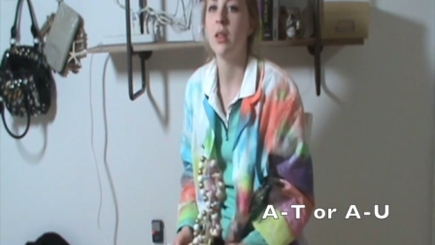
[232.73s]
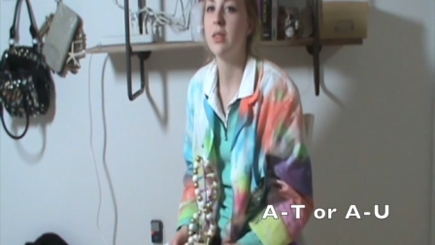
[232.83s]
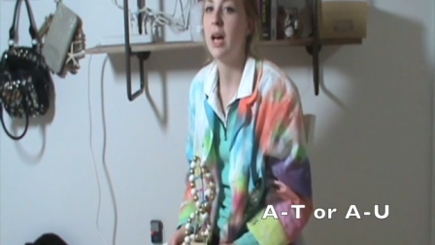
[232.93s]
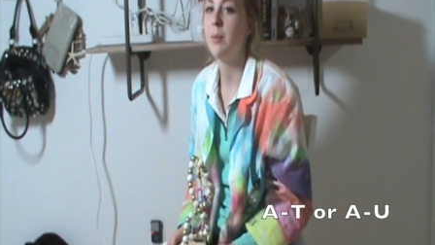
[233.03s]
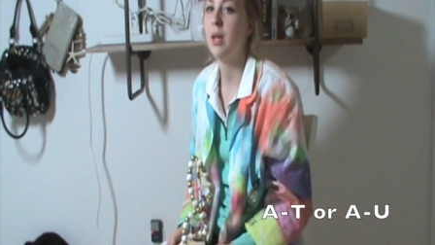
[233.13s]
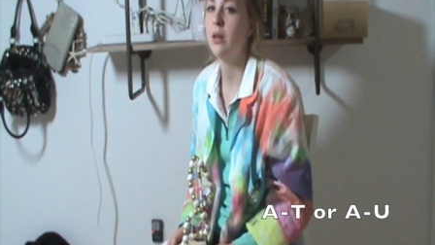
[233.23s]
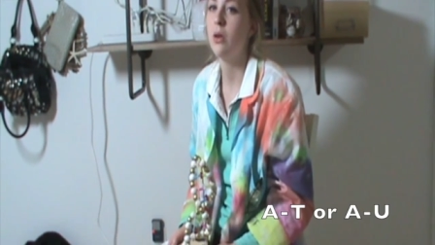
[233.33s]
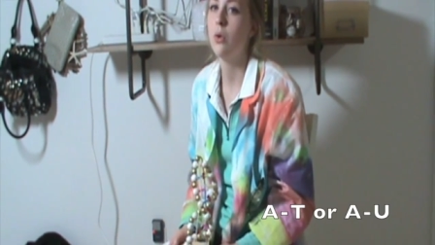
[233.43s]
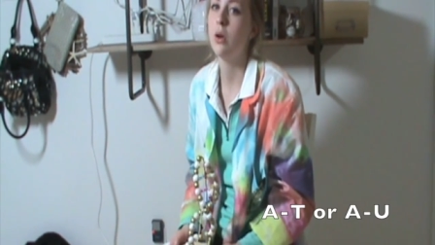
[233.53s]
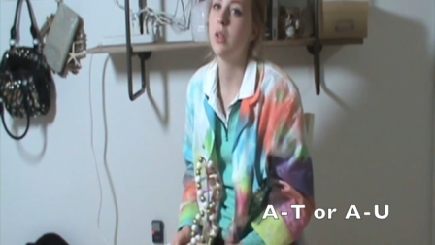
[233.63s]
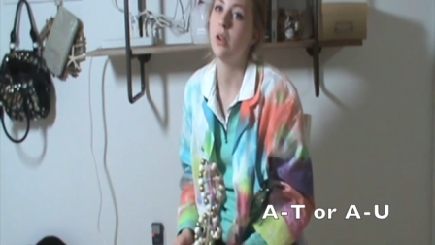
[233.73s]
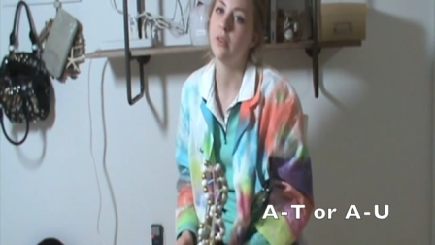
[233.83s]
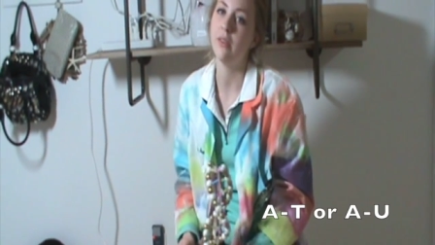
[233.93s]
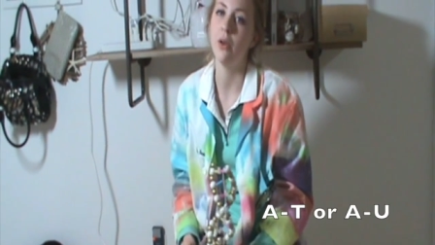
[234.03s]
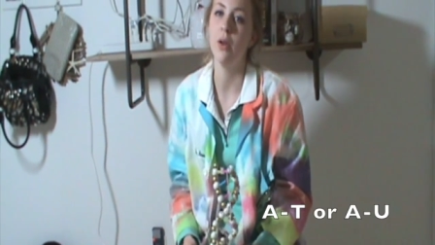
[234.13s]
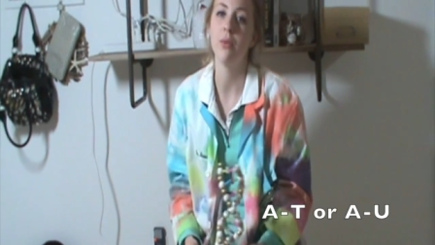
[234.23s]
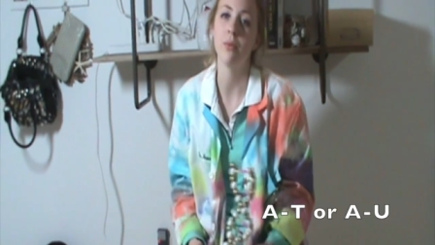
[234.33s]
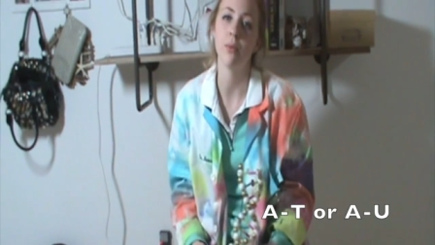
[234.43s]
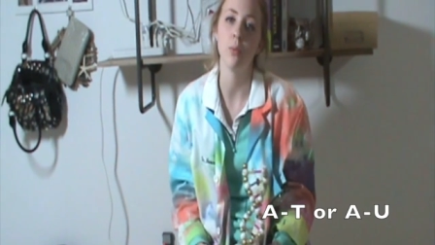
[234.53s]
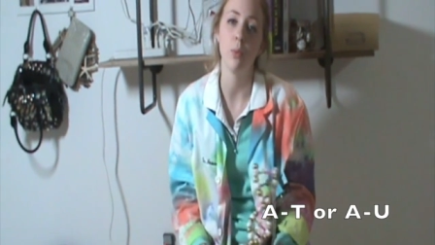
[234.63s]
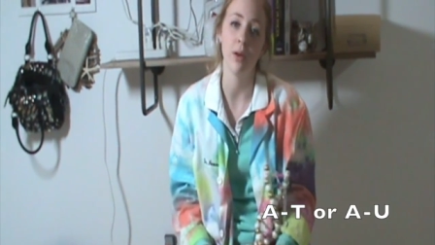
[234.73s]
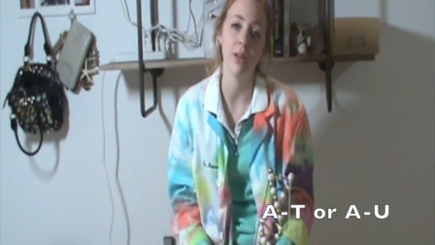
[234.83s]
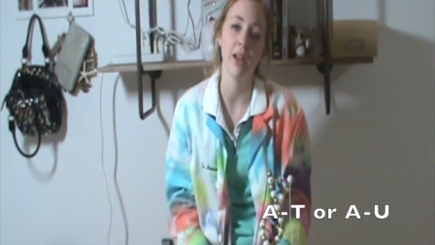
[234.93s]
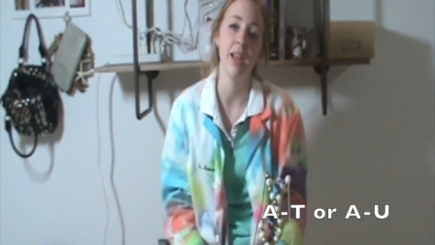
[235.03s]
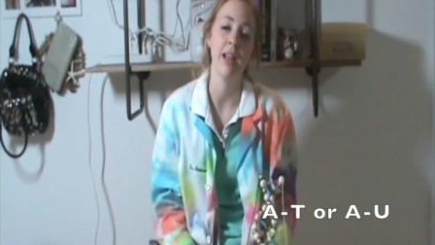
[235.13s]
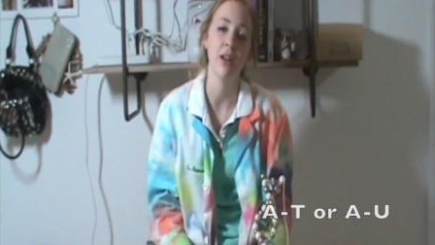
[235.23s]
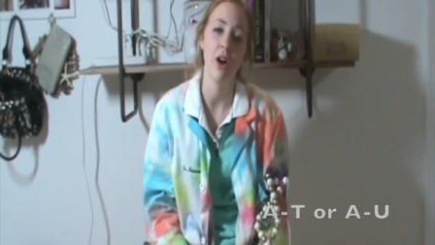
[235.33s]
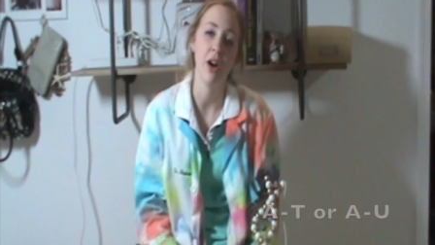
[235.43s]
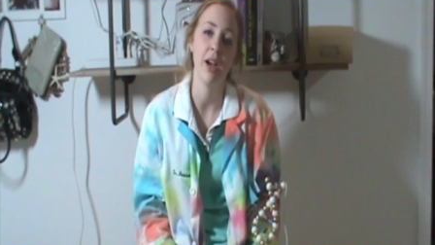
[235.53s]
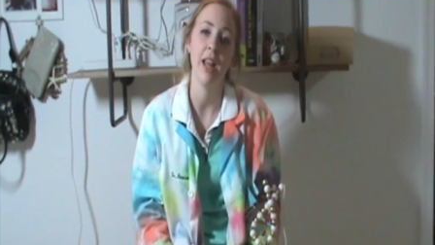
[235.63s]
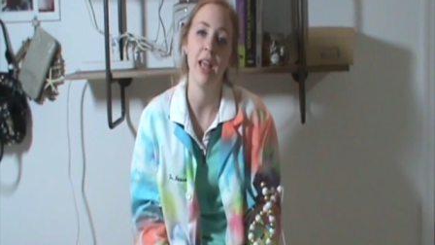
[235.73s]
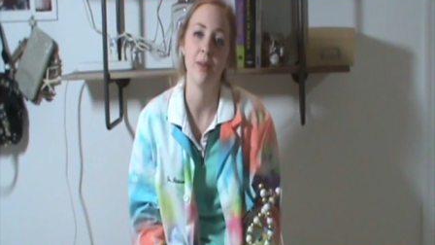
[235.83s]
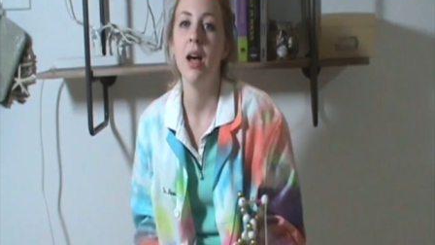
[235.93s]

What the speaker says: thymine or uracil if we're looking at RNA.